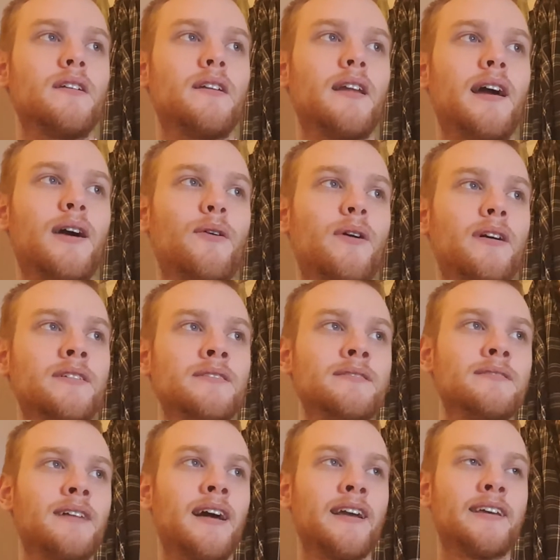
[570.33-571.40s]
Now,
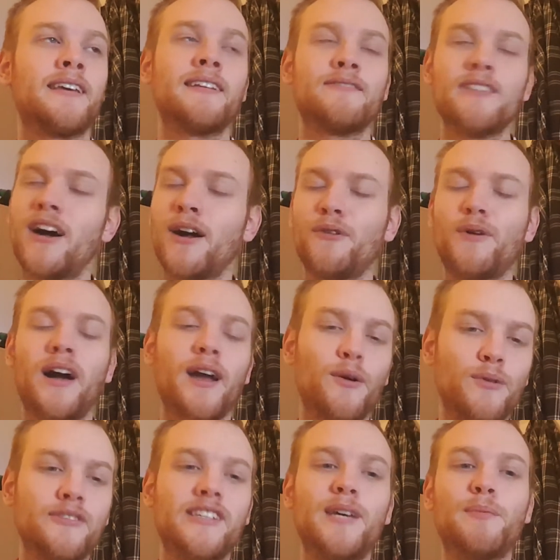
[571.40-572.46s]
I
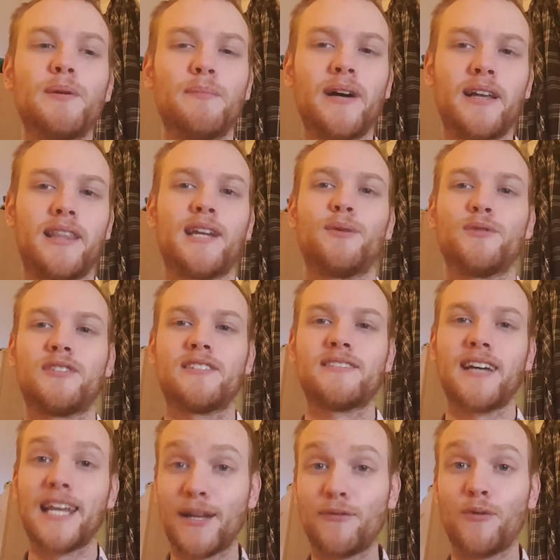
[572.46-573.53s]
always keep in mind that I was
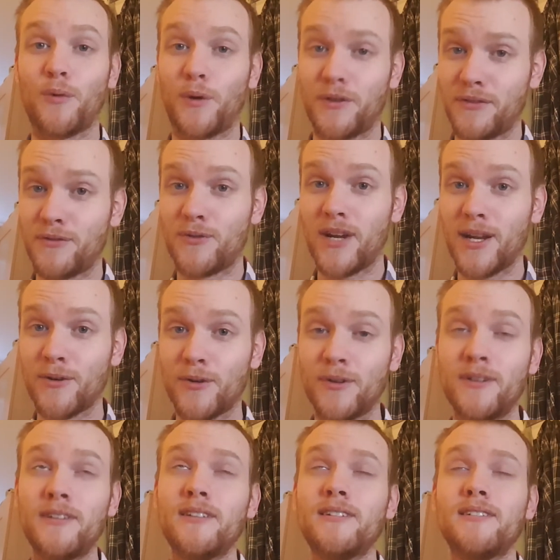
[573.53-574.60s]
excited for Worlds of Draenor,